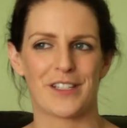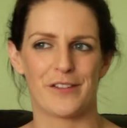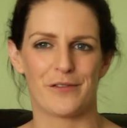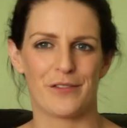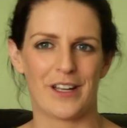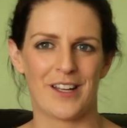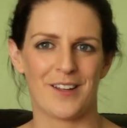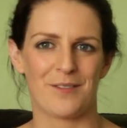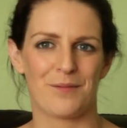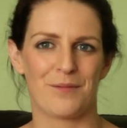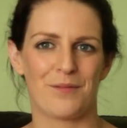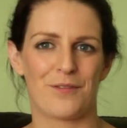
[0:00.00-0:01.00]
to give,
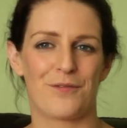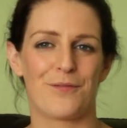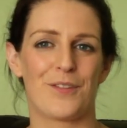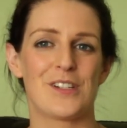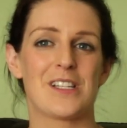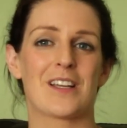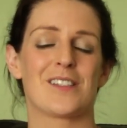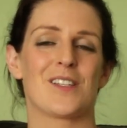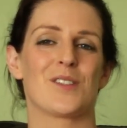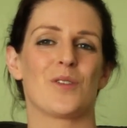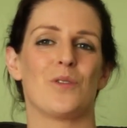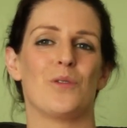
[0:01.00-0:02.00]
firstly because
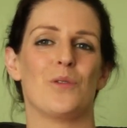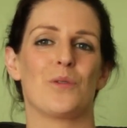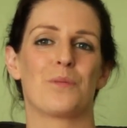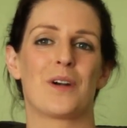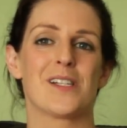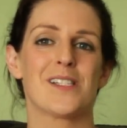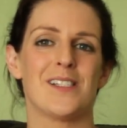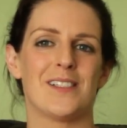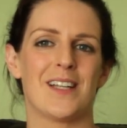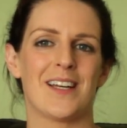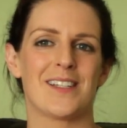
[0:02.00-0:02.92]
it's so personal,